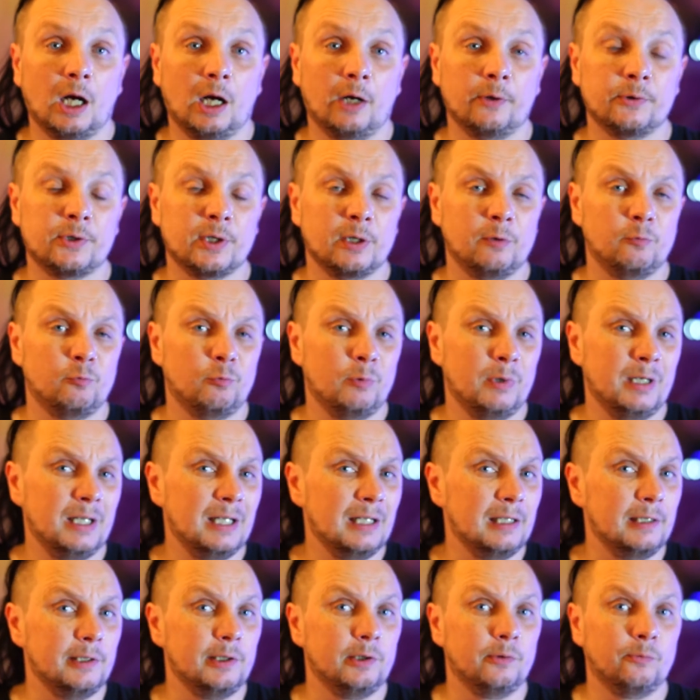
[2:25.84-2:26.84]
I would say
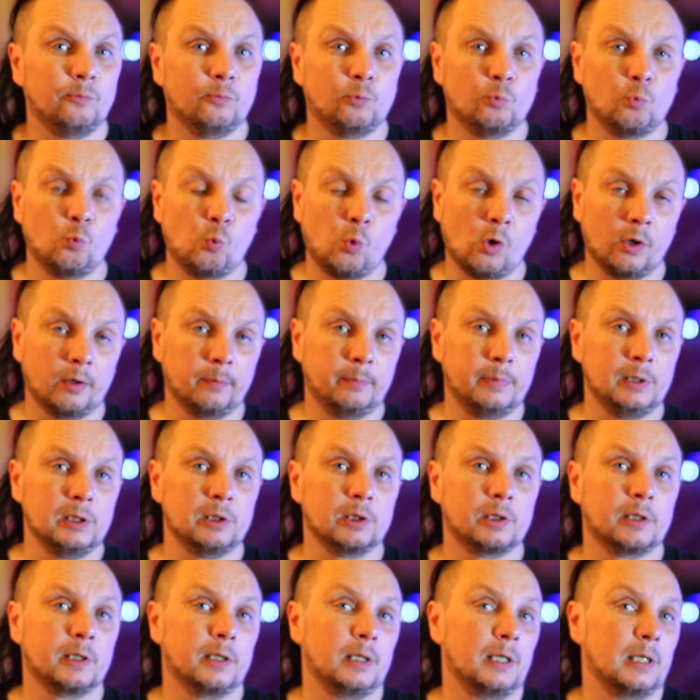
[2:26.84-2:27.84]
really you want to be
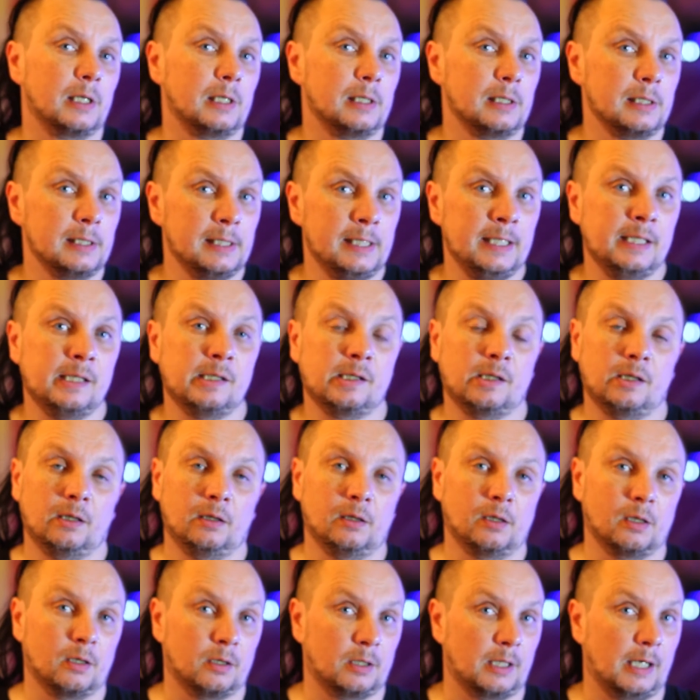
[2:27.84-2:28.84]
looking at least
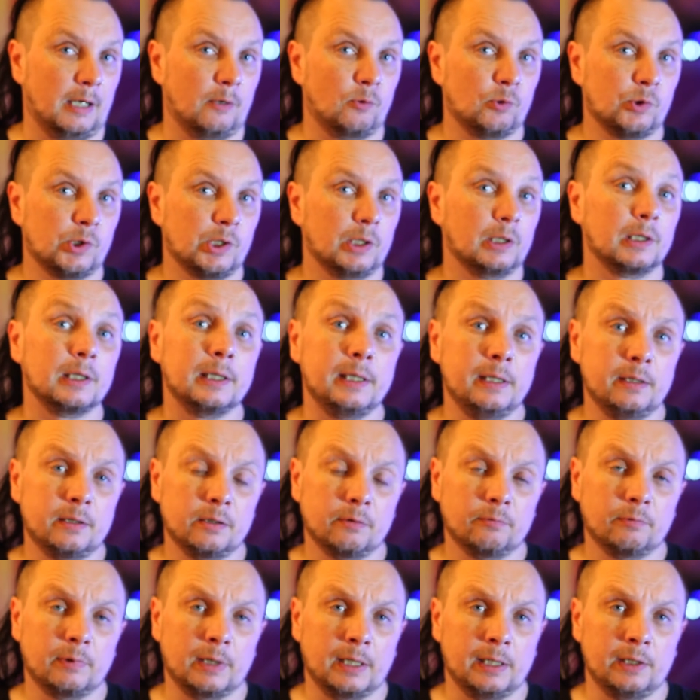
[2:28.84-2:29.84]
in the thousand
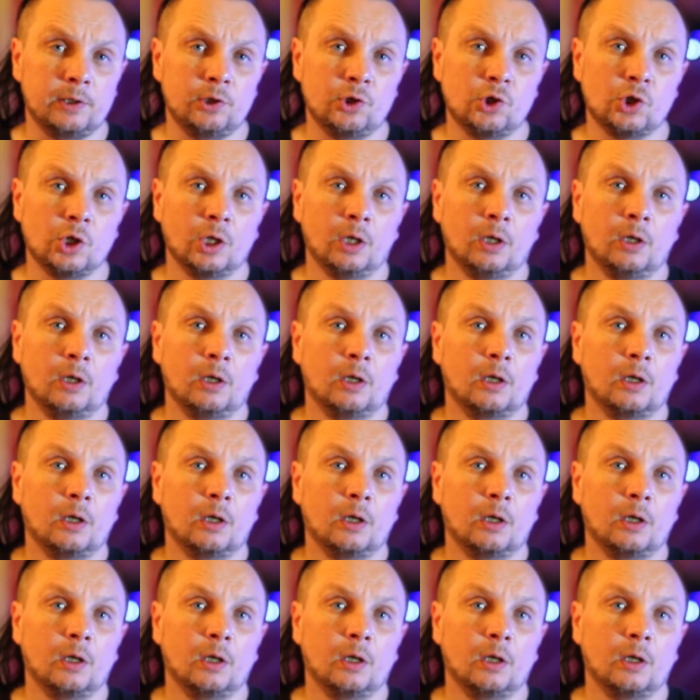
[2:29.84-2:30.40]
litre range,